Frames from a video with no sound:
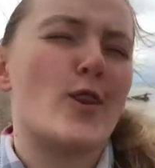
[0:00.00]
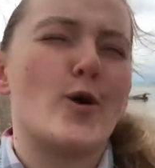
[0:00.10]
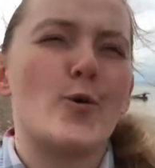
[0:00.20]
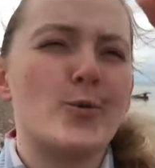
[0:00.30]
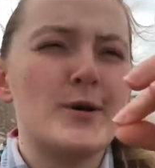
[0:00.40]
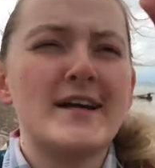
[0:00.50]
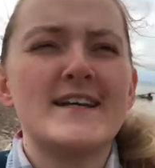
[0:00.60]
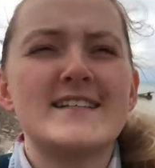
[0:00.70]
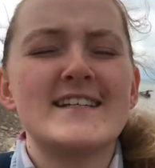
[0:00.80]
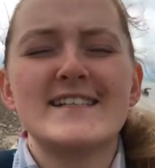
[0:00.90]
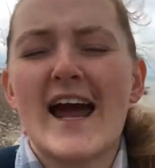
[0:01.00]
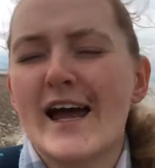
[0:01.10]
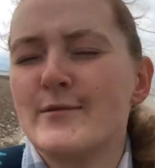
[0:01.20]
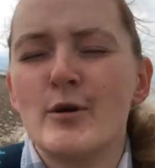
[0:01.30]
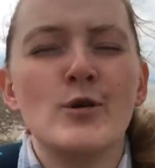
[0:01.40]
the weirdest
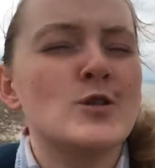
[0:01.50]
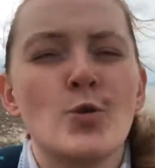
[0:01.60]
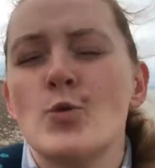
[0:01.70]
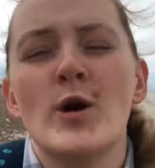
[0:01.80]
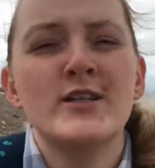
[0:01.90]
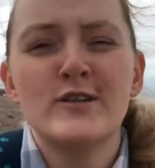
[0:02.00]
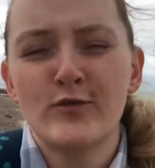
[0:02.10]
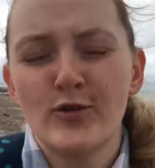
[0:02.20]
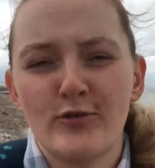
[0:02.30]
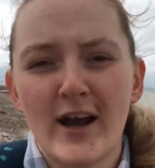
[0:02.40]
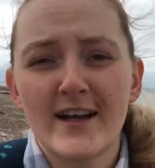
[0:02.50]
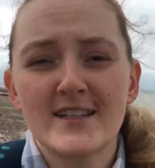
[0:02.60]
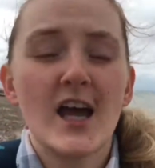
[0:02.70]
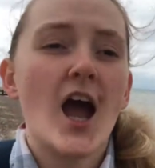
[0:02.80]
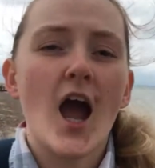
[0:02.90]
and most wonderful facts
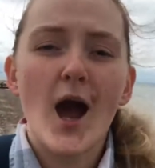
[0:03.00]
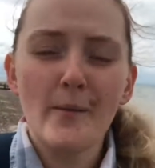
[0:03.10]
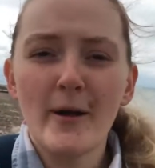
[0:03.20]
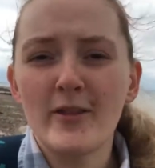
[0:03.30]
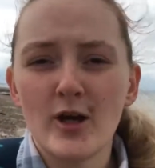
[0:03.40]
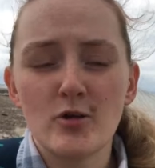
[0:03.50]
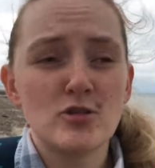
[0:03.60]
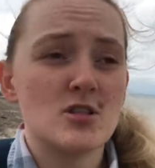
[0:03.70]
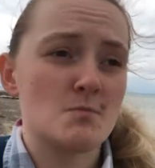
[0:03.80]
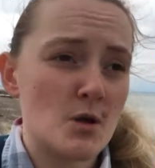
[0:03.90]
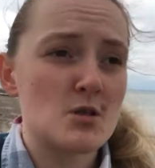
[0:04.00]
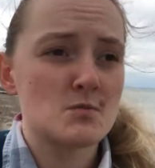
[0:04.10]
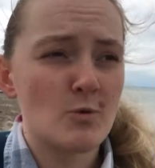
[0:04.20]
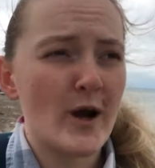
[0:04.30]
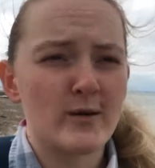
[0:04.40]
about the ocean's most,
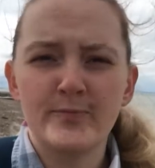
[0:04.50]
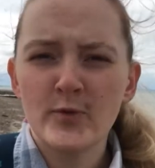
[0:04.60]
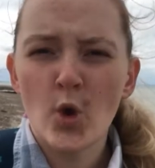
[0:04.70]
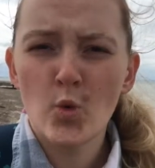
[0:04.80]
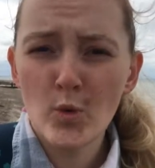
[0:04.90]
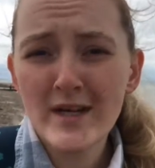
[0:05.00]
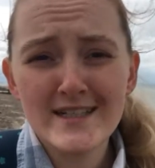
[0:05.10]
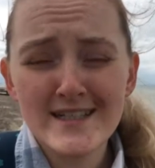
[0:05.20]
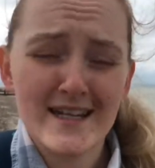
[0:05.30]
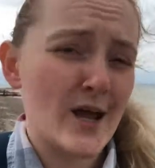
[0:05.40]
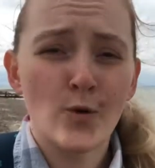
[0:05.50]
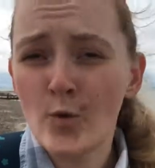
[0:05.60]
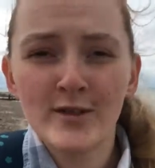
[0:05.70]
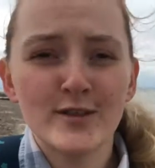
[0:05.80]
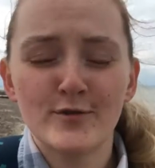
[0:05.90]
well, weirdest and
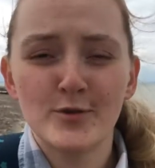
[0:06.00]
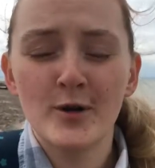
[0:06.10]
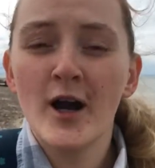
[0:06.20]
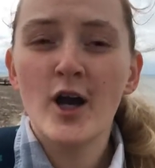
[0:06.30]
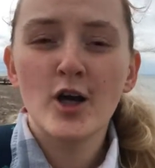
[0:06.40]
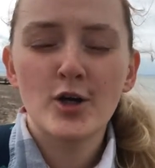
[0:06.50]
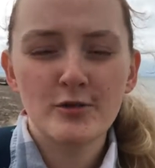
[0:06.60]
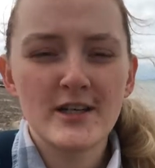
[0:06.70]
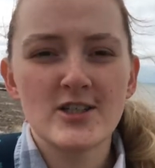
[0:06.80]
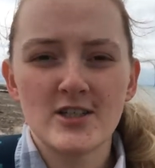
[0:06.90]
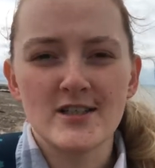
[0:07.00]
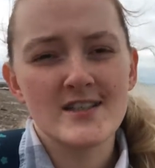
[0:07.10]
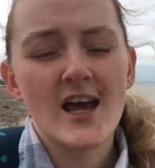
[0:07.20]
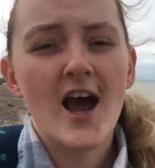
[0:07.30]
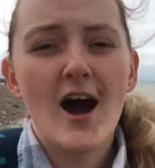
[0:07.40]
wonderful creatures.
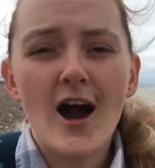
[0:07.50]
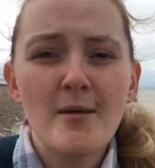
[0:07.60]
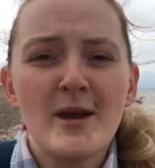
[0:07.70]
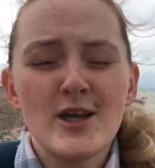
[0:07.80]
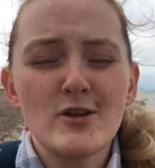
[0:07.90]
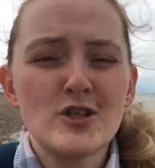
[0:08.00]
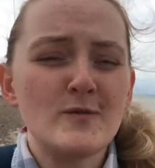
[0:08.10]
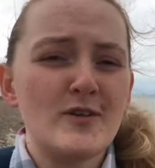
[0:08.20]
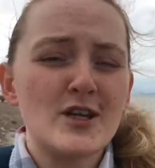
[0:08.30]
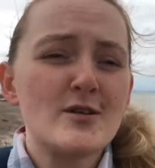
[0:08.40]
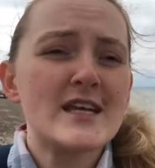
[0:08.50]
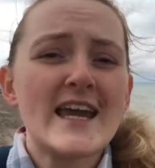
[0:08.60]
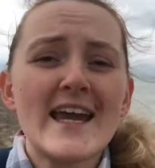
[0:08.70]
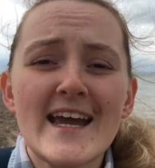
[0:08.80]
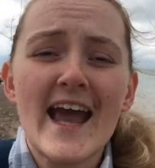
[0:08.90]
I make YouTube videos
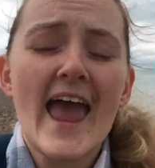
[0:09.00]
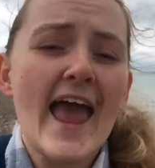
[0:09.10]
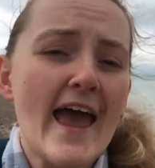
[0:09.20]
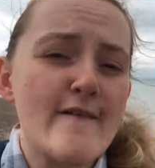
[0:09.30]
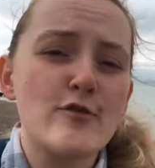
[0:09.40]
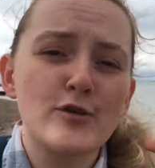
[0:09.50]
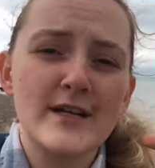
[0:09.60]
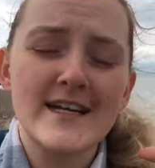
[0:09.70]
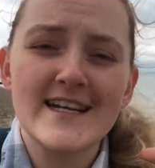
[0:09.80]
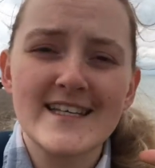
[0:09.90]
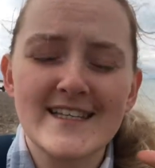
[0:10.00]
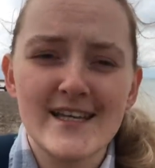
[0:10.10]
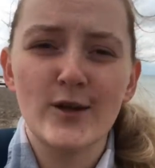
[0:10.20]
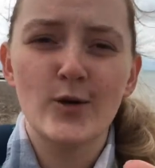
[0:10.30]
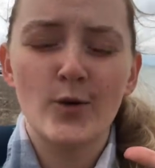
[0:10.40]
here every
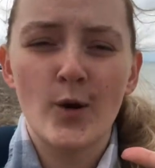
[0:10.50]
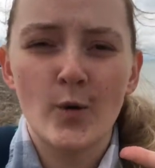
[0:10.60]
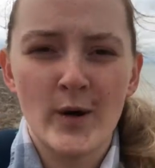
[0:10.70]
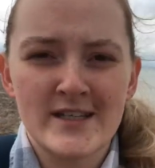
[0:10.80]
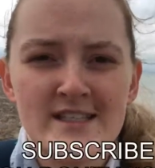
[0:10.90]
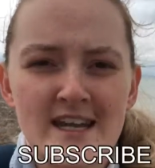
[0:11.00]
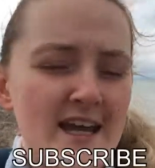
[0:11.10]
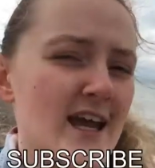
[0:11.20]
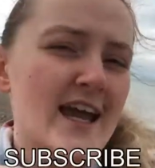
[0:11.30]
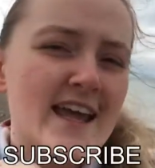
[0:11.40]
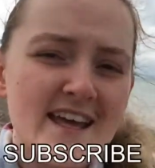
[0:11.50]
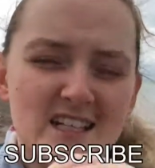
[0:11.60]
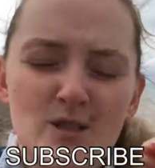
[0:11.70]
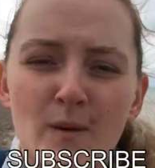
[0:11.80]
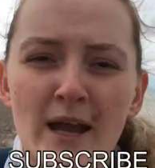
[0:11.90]
single Wednesday
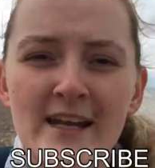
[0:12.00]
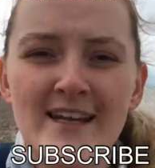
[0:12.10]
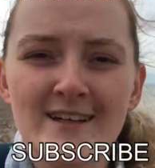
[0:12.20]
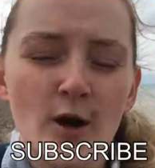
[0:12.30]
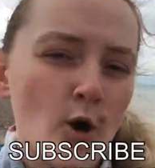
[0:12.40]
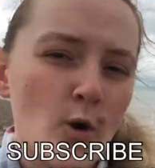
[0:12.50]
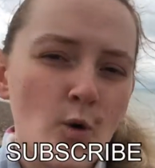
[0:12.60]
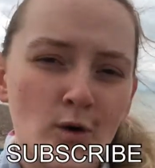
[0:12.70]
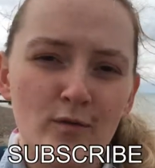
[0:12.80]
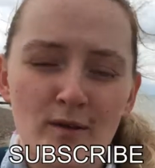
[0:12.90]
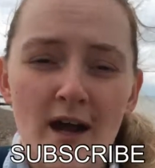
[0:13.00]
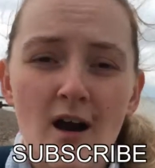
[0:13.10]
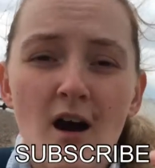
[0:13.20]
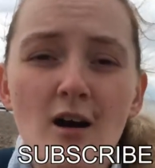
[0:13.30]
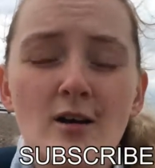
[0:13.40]
explaining all of that.
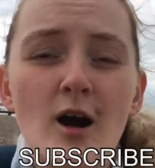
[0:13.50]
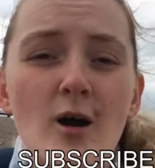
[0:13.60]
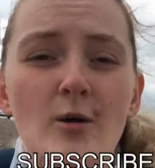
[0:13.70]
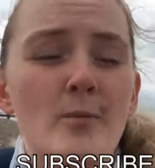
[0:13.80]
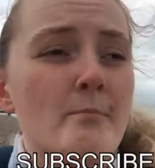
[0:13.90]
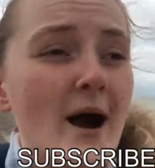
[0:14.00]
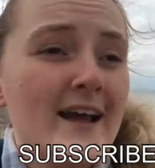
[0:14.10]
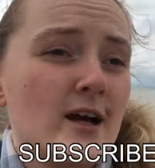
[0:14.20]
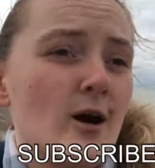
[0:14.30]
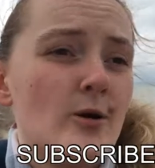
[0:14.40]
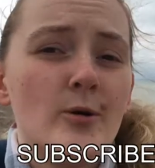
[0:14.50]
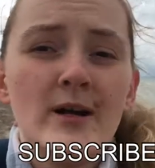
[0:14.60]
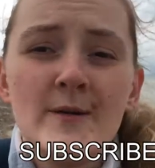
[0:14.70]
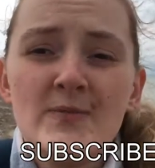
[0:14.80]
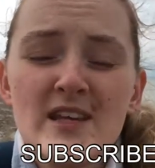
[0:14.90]
Our goal, my goal,
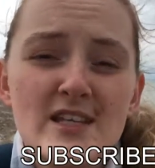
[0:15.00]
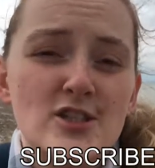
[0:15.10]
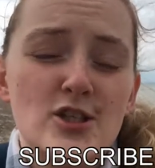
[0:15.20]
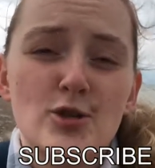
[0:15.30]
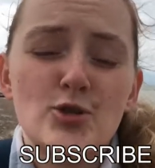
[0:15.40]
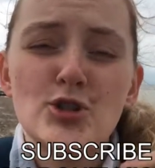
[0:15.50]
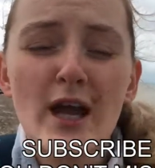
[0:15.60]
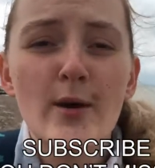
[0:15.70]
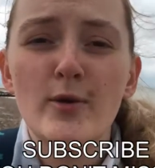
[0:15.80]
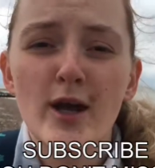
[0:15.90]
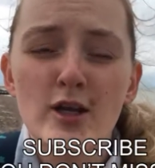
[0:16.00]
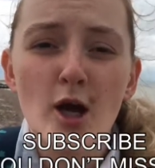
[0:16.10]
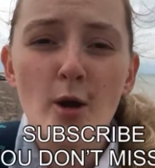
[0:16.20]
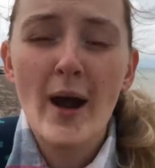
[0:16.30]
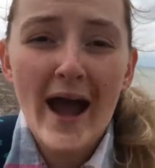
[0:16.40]
is to share what I
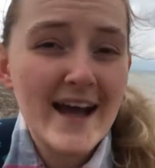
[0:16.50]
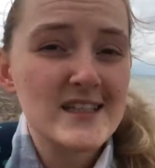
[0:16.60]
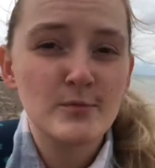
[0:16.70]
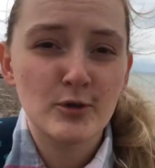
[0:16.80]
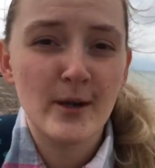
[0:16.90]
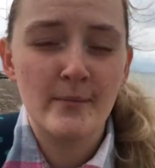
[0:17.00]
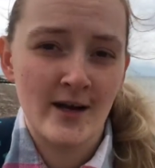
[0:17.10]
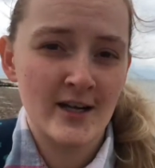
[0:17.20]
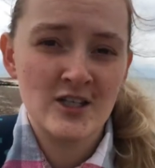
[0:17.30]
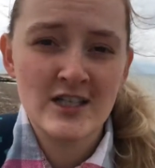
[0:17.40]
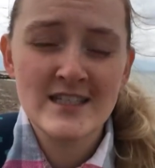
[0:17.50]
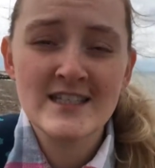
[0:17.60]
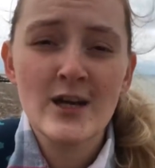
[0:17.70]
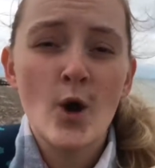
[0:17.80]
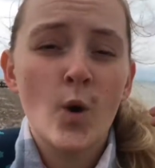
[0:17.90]
know as a marine biologist
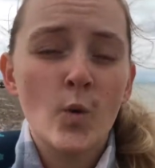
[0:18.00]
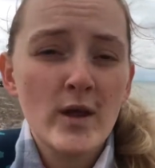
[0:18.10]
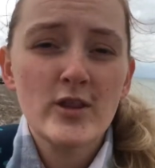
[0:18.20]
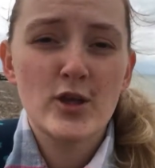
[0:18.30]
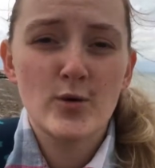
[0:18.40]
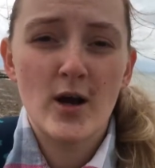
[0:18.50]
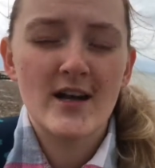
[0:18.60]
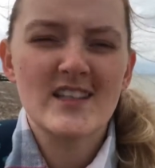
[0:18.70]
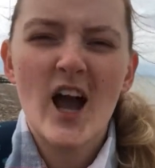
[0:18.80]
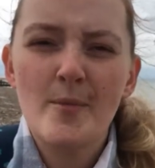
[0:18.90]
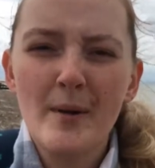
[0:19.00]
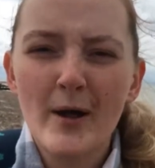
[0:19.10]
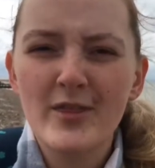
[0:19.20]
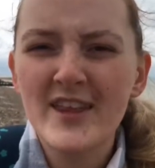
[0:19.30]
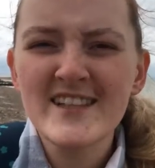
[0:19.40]
with you guys
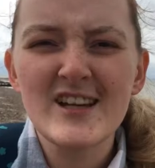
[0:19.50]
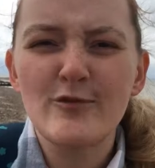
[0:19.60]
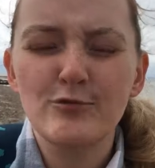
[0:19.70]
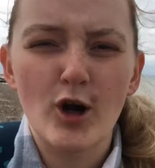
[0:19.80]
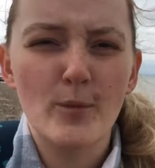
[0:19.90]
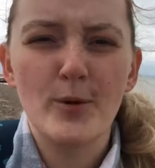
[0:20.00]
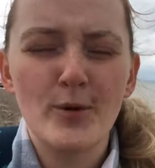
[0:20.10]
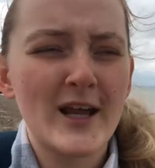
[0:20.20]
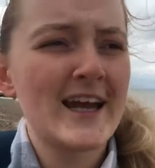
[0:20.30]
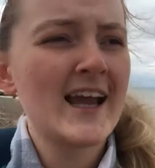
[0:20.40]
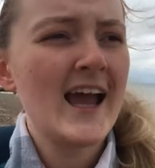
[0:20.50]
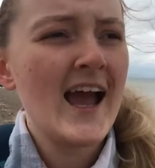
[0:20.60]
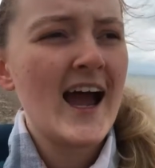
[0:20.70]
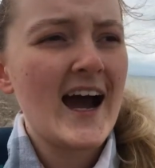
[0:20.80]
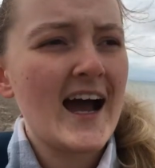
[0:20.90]
about things like rock pooling
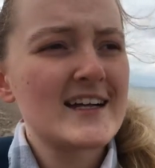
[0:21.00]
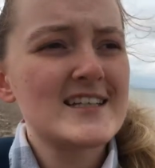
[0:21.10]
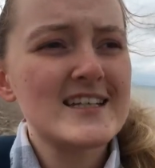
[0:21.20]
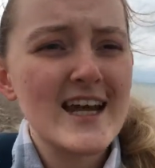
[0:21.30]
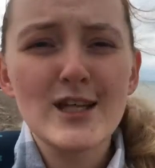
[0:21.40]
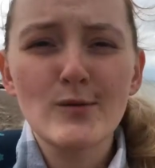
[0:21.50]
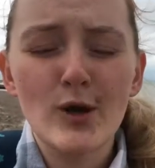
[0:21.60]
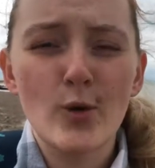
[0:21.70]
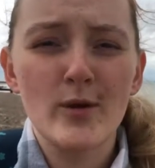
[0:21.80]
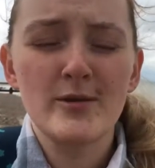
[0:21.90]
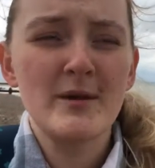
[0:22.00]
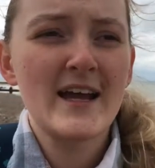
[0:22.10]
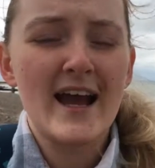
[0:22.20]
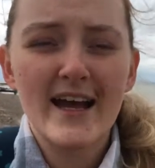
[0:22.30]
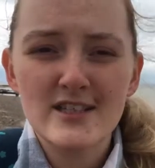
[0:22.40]
and to take you along with me
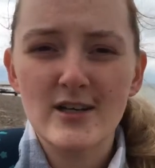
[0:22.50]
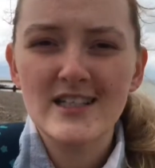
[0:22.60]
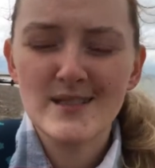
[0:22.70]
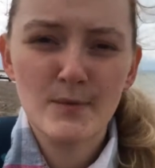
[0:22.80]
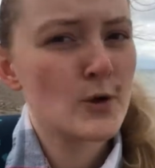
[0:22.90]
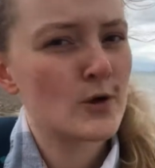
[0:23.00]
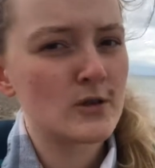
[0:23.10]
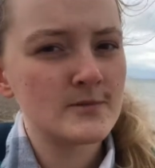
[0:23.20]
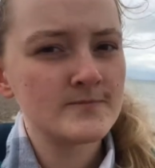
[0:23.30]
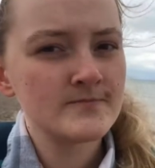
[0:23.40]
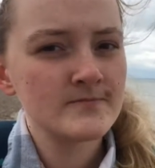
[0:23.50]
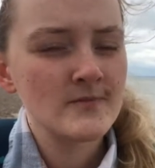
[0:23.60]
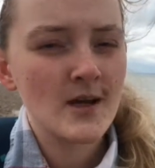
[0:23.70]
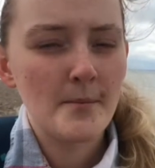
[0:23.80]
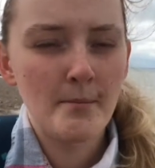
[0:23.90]
as I explore.
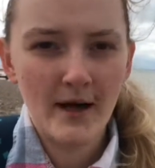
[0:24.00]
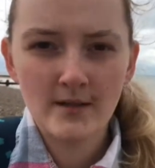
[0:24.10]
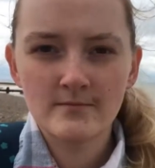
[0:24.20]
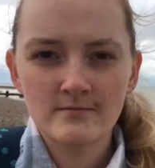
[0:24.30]
But